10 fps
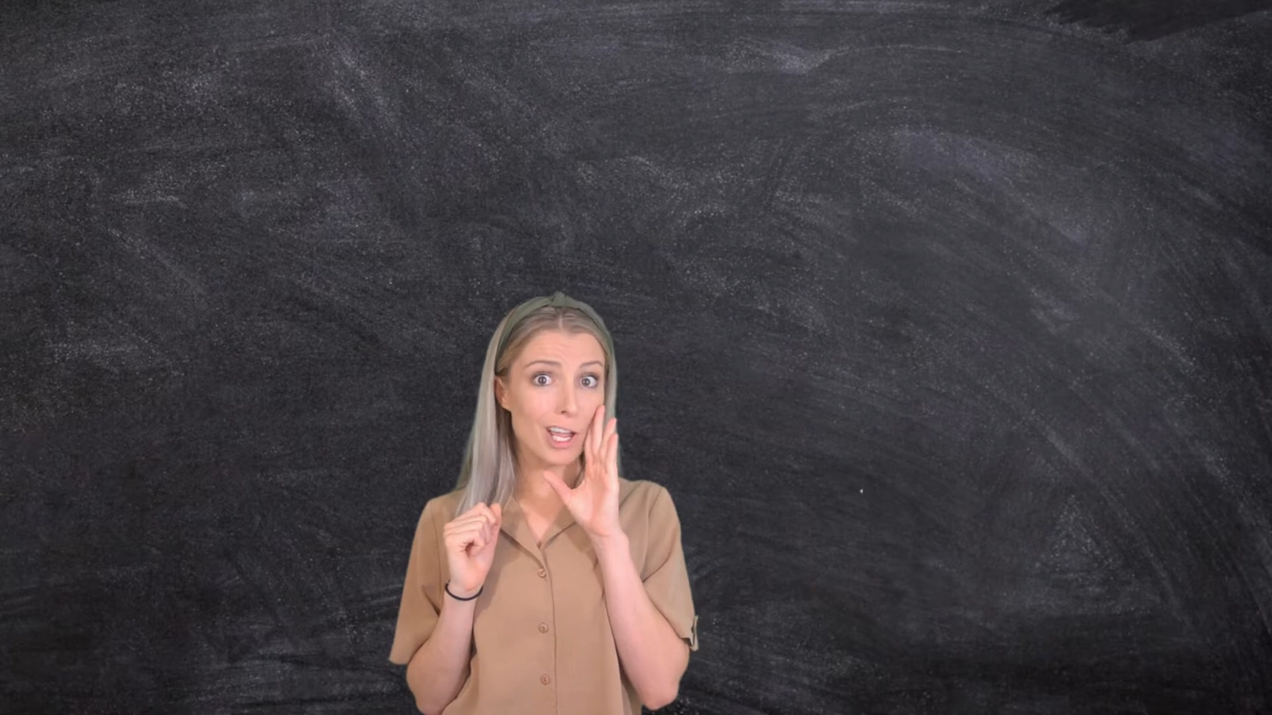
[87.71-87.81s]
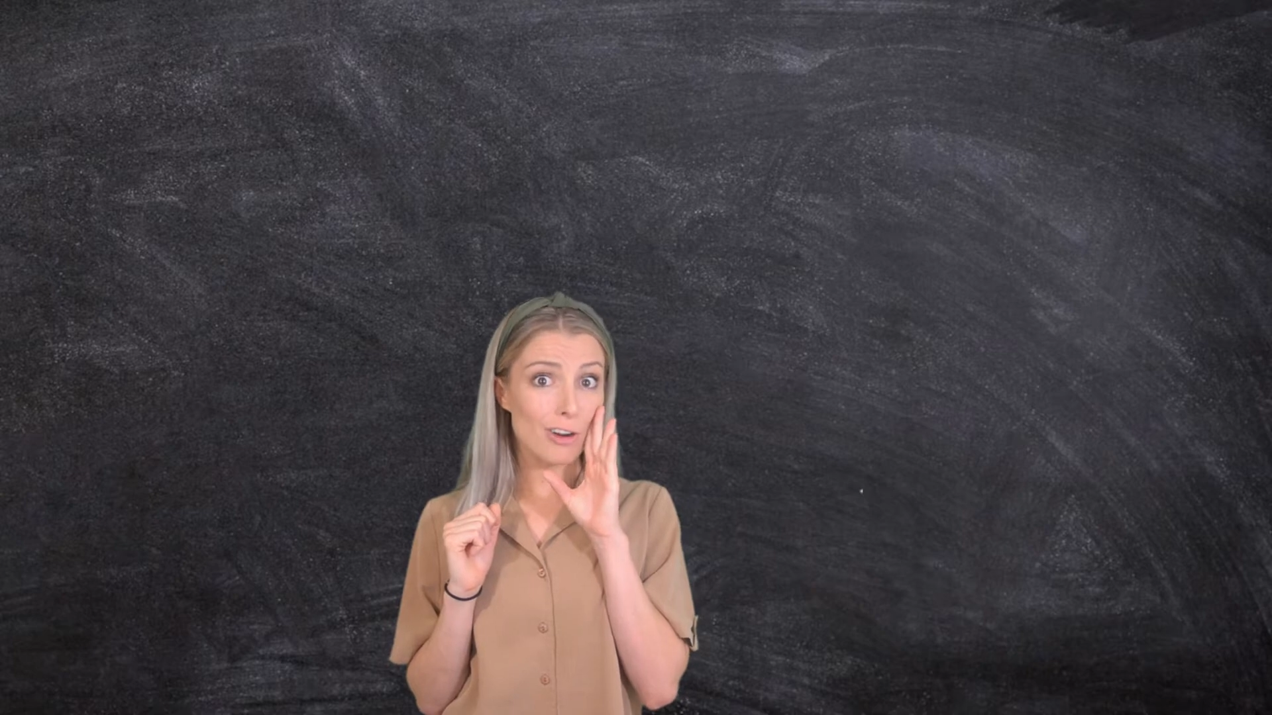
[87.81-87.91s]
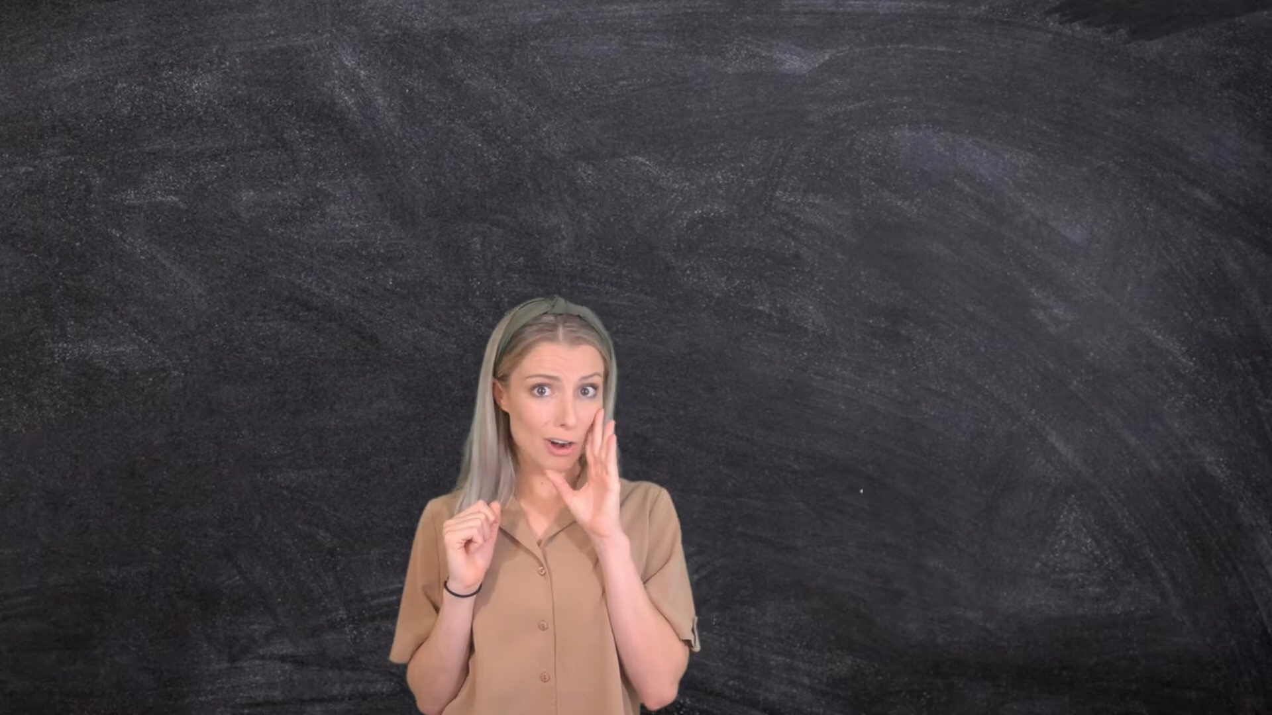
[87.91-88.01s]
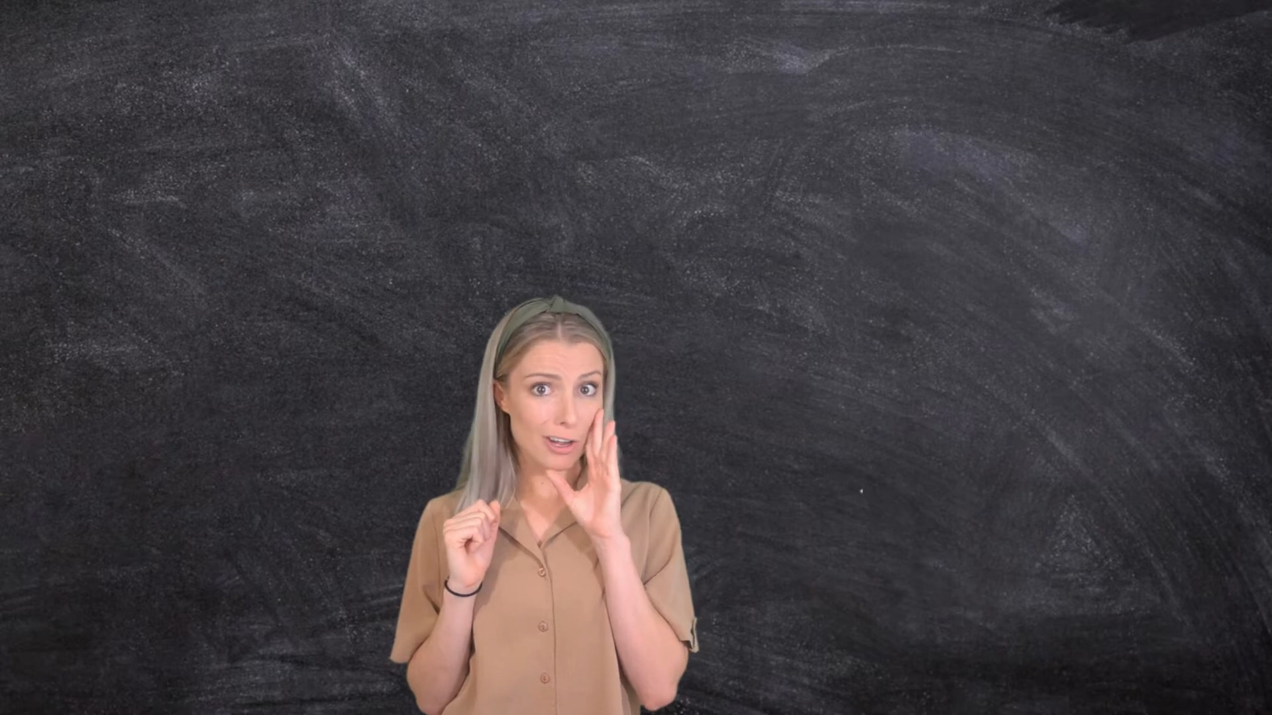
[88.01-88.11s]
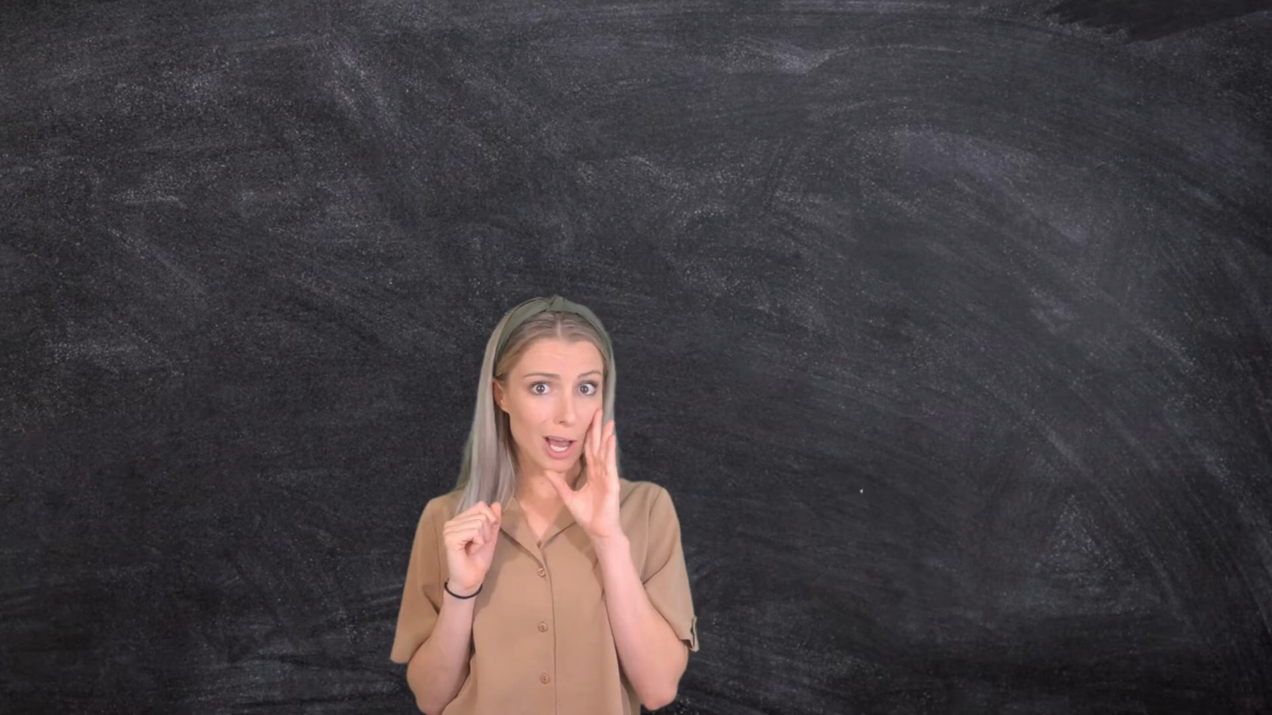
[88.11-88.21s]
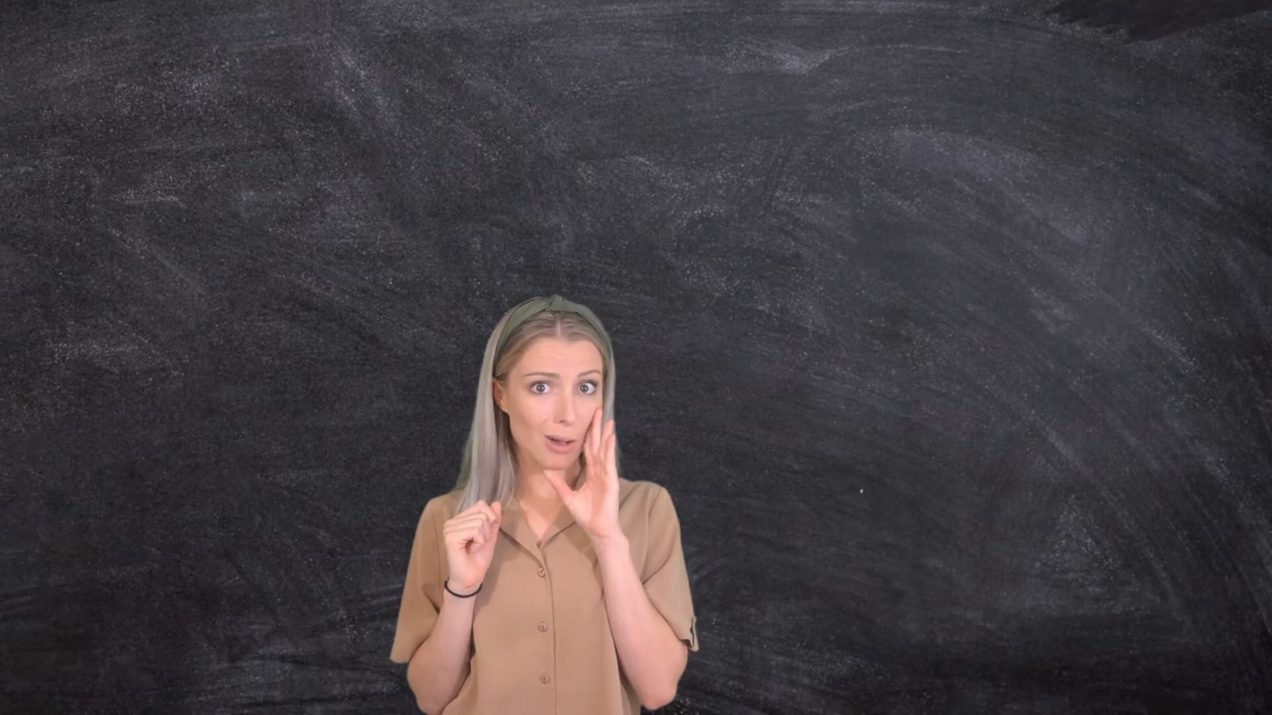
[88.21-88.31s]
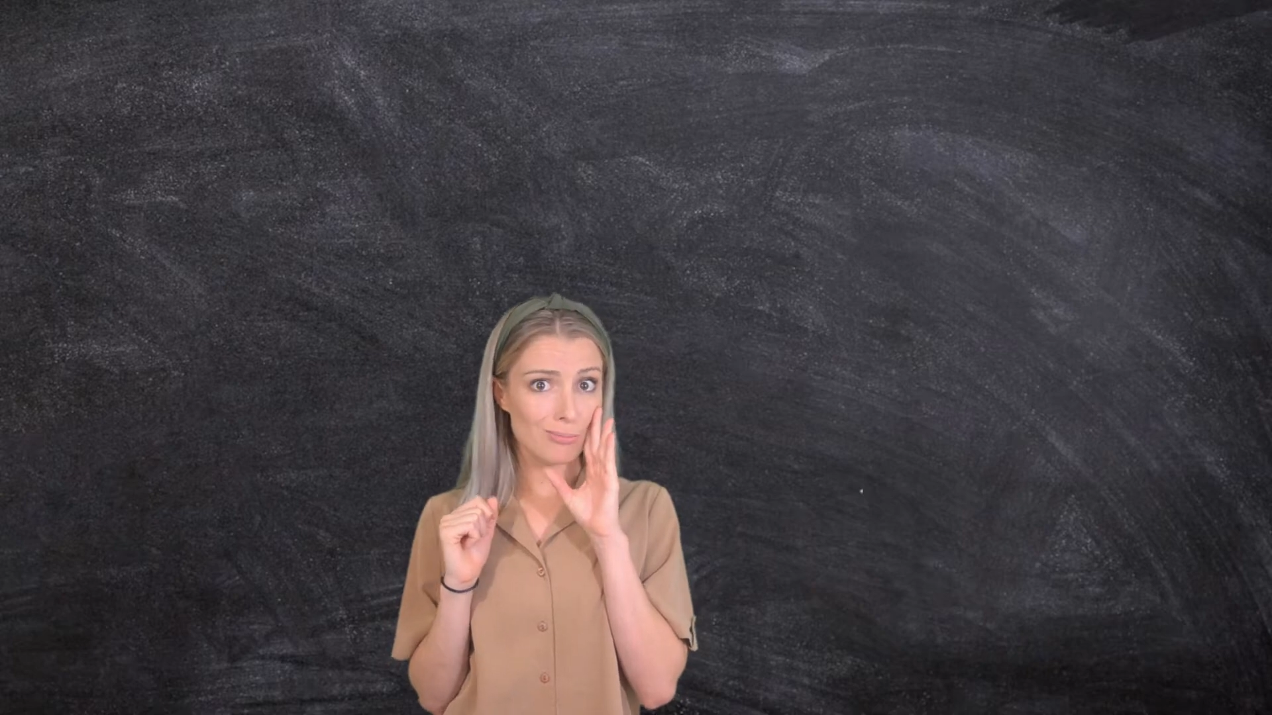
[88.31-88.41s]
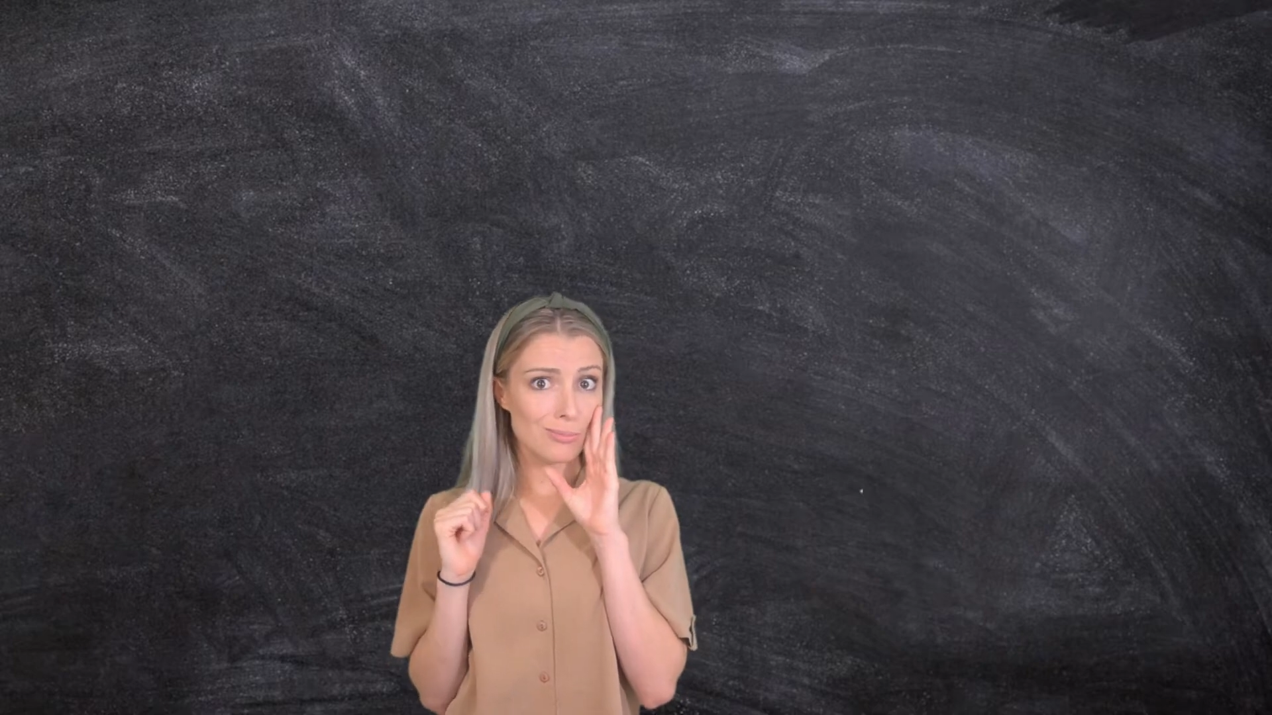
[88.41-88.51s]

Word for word: crocodile.